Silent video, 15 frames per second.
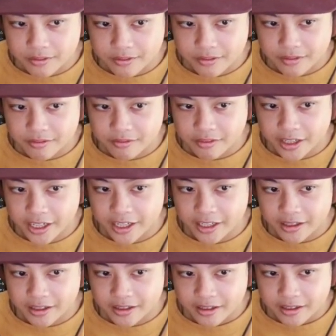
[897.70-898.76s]
right?
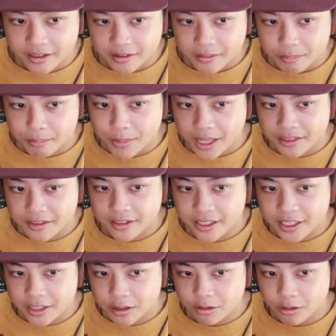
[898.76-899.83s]

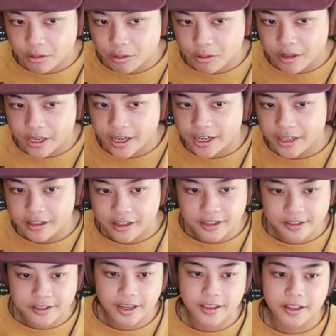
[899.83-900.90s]
methylene chloride,
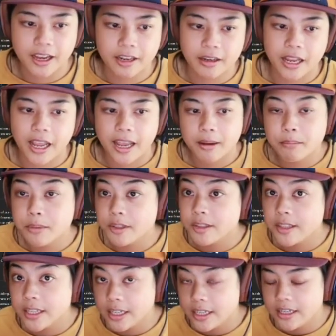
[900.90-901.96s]
things like that,
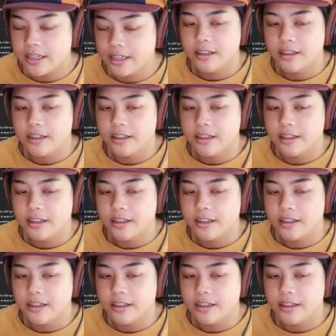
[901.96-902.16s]
MC.